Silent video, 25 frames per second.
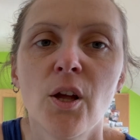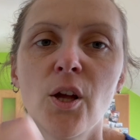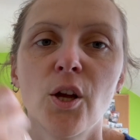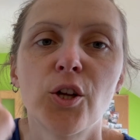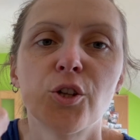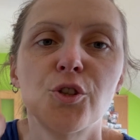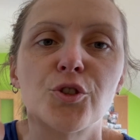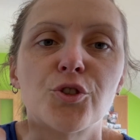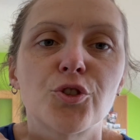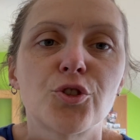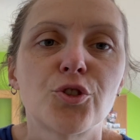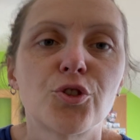
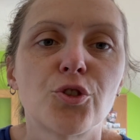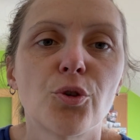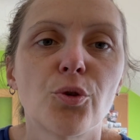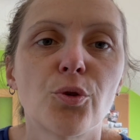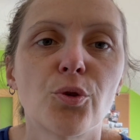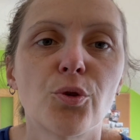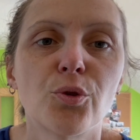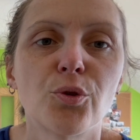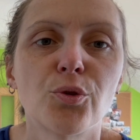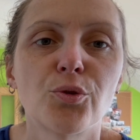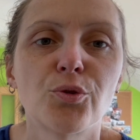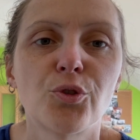
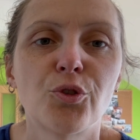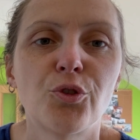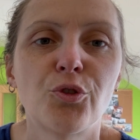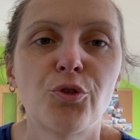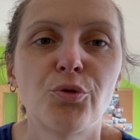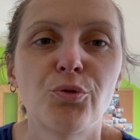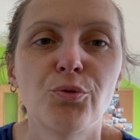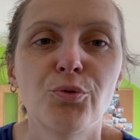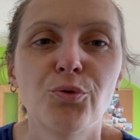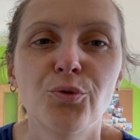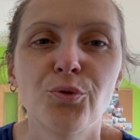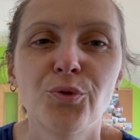sew
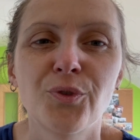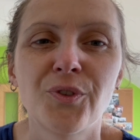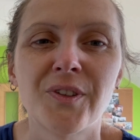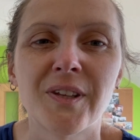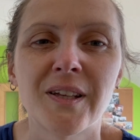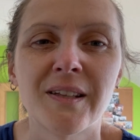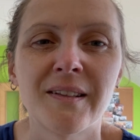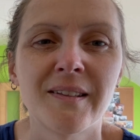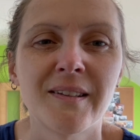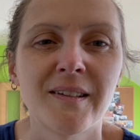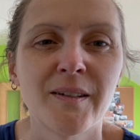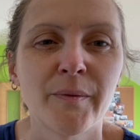2
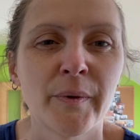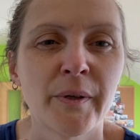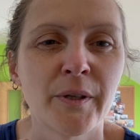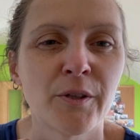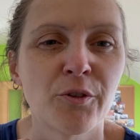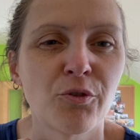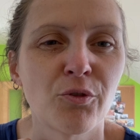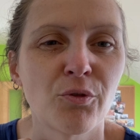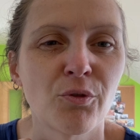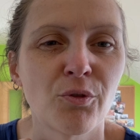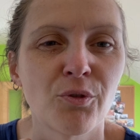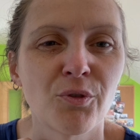
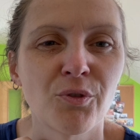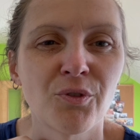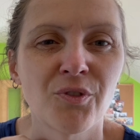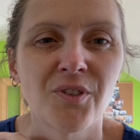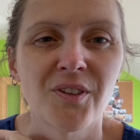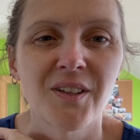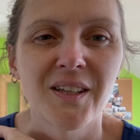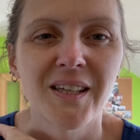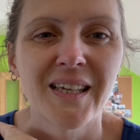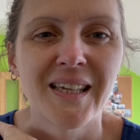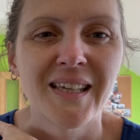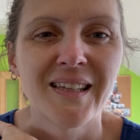centimeters
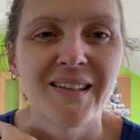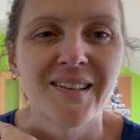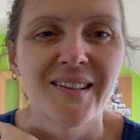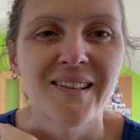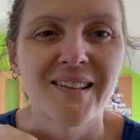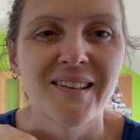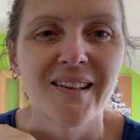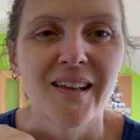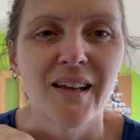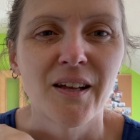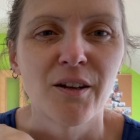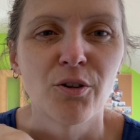
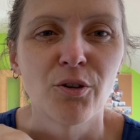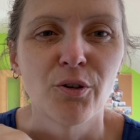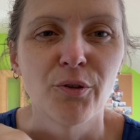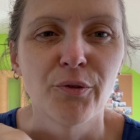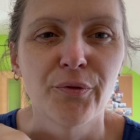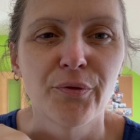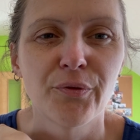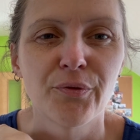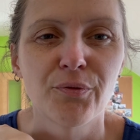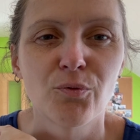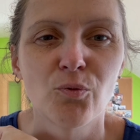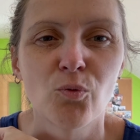instead
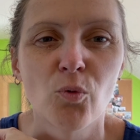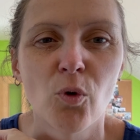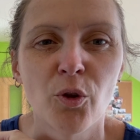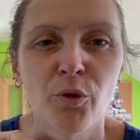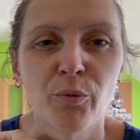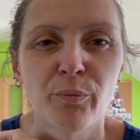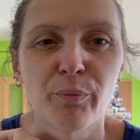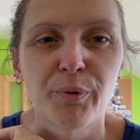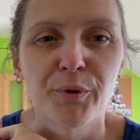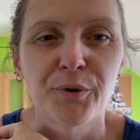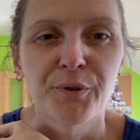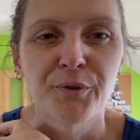of
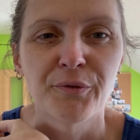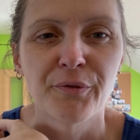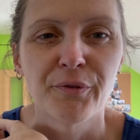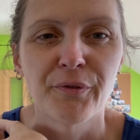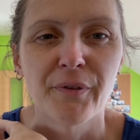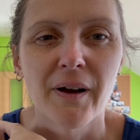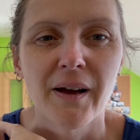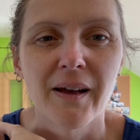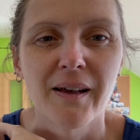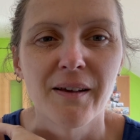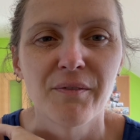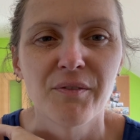
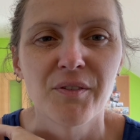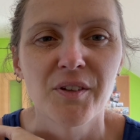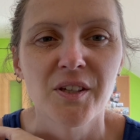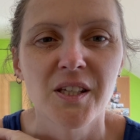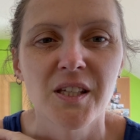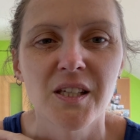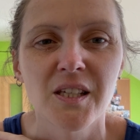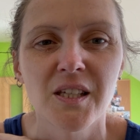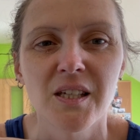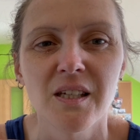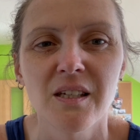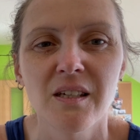1.5
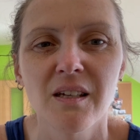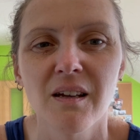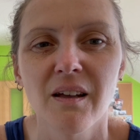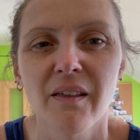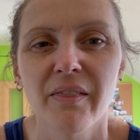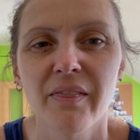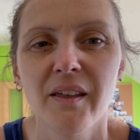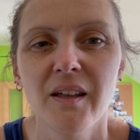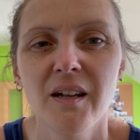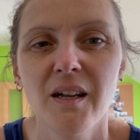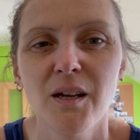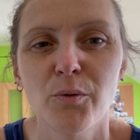here.
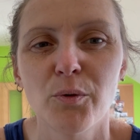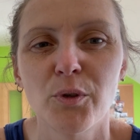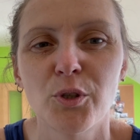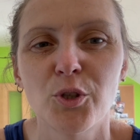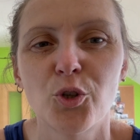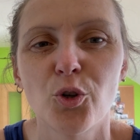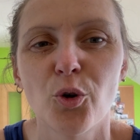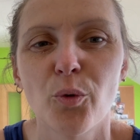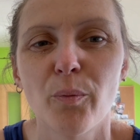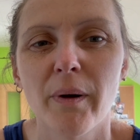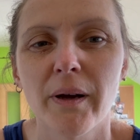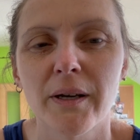Then I will
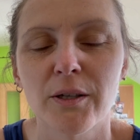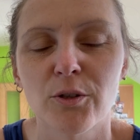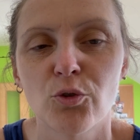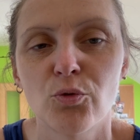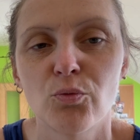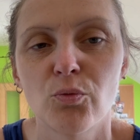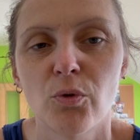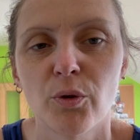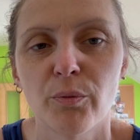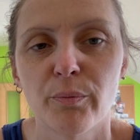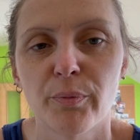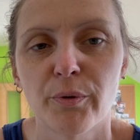go back to
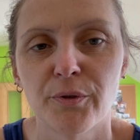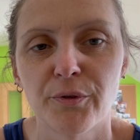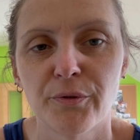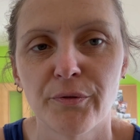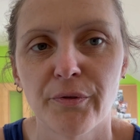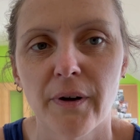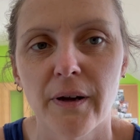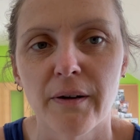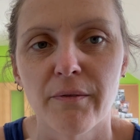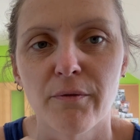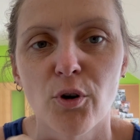1.5